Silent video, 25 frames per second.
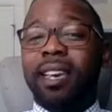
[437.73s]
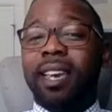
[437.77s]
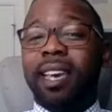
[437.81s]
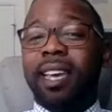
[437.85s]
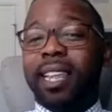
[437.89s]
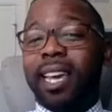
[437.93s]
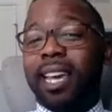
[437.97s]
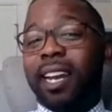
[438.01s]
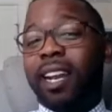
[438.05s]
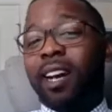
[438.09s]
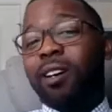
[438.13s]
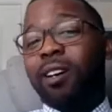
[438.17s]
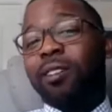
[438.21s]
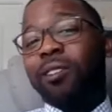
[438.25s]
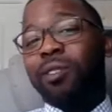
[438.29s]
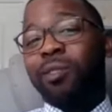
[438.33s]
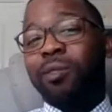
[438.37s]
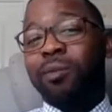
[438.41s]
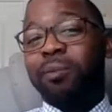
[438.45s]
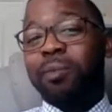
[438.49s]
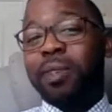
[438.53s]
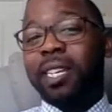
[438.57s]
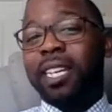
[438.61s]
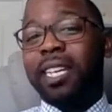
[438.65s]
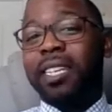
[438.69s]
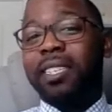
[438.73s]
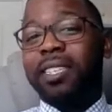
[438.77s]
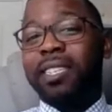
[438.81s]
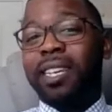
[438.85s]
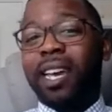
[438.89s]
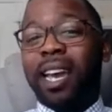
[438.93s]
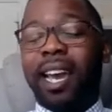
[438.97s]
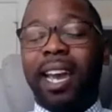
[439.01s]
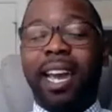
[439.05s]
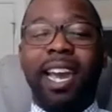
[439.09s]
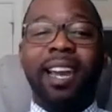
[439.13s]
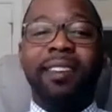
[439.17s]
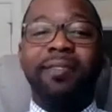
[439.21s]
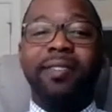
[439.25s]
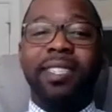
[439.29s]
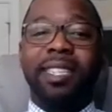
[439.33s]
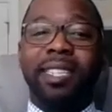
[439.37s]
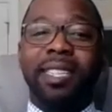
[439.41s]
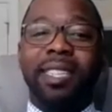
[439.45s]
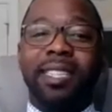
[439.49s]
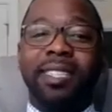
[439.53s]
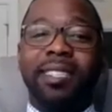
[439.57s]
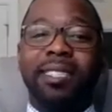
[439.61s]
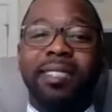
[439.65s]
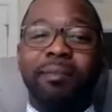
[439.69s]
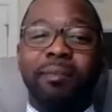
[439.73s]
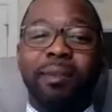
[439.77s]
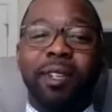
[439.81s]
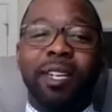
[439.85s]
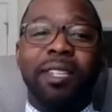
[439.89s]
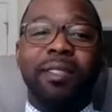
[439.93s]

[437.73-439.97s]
And that also means I have to get some